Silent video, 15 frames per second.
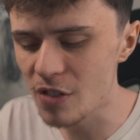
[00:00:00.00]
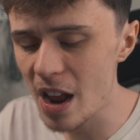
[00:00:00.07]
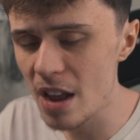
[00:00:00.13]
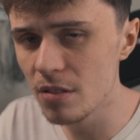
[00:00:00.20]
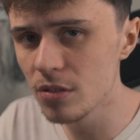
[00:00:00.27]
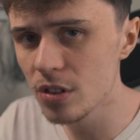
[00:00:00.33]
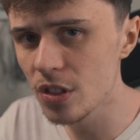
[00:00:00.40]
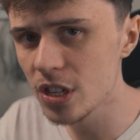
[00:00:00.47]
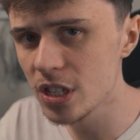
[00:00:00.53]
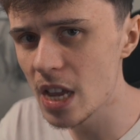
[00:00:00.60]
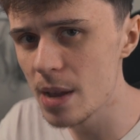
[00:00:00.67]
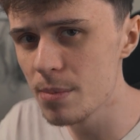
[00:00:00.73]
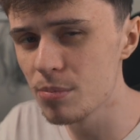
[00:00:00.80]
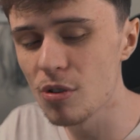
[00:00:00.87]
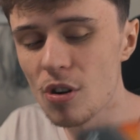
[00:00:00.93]
around the
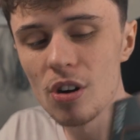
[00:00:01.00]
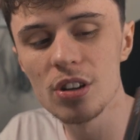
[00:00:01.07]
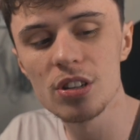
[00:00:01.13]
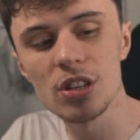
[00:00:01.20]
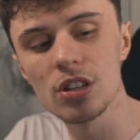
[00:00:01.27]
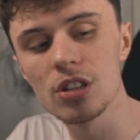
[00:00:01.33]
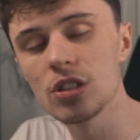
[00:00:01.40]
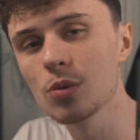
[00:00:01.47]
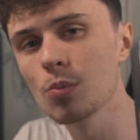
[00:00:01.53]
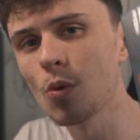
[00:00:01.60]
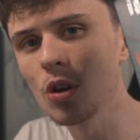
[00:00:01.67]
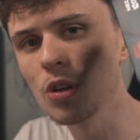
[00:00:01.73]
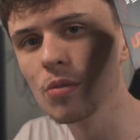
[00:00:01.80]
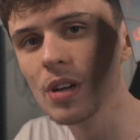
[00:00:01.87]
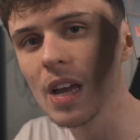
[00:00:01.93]
same price as
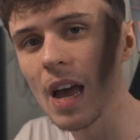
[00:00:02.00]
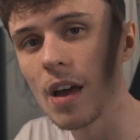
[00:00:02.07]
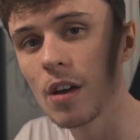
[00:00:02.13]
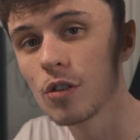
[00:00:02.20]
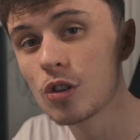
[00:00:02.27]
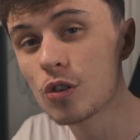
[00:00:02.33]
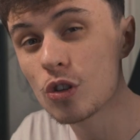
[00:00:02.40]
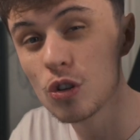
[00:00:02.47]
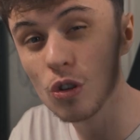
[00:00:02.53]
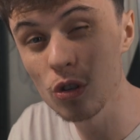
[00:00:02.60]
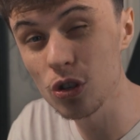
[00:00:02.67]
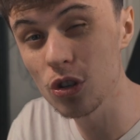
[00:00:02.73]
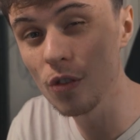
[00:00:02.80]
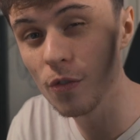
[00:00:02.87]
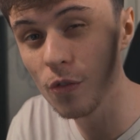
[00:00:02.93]
what you'll get
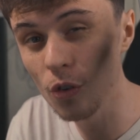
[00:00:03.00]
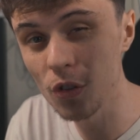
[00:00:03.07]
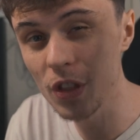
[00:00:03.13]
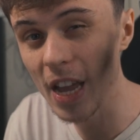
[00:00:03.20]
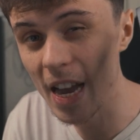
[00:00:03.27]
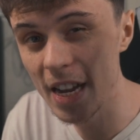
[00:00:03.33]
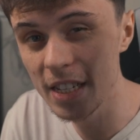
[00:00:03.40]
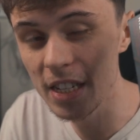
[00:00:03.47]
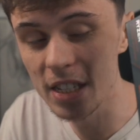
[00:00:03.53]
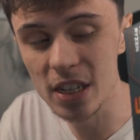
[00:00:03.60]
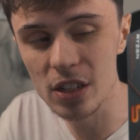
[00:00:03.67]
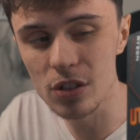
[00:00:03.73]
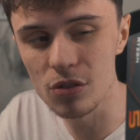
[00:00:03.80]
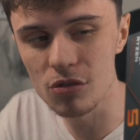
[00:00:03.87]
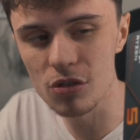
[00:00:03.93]
just for the
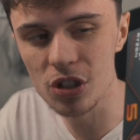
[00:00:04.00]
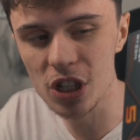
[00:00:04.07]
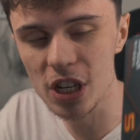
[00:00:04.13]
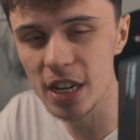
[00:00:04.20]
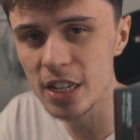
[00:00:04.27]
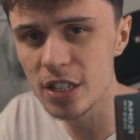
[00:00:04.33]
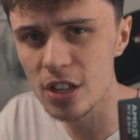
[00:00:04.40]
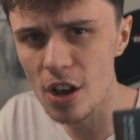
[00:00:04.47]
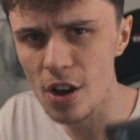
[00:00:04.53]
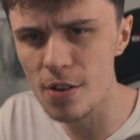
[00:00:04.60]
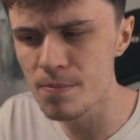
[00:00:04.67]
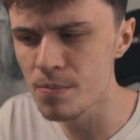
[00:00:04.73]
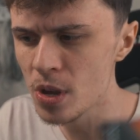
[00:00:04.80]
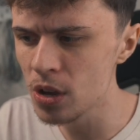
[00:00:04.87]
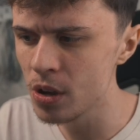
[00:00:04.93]
8600G.
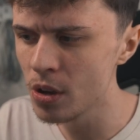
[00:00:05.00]
So